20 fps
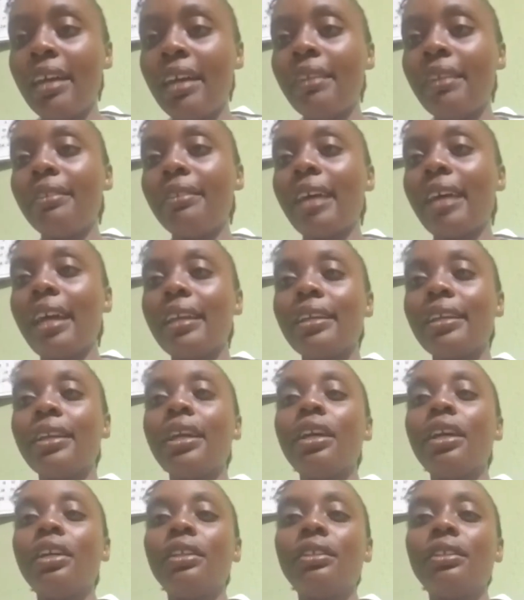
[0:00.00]
Then
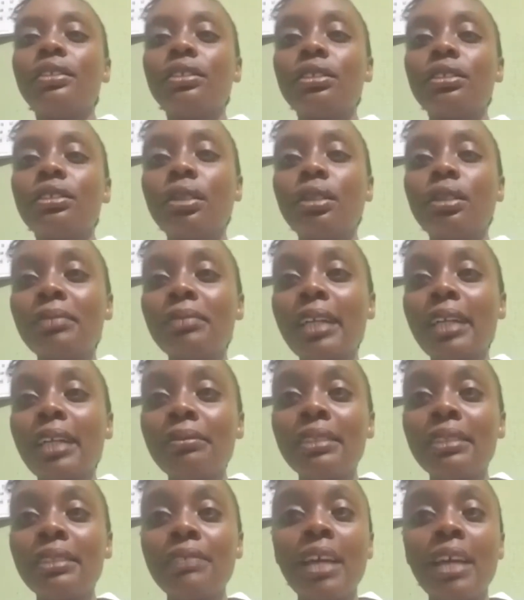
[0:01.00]
sometimes
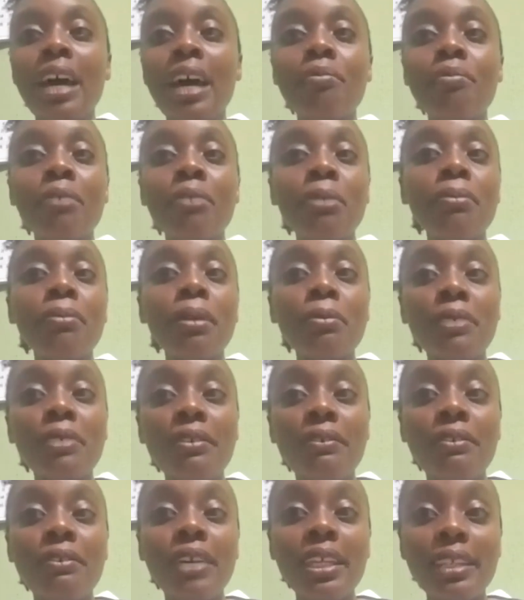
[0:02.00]
if they have problem with
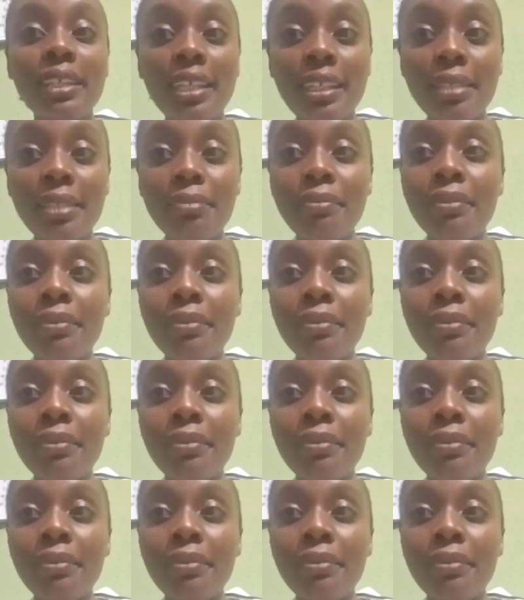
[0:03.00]
feeding,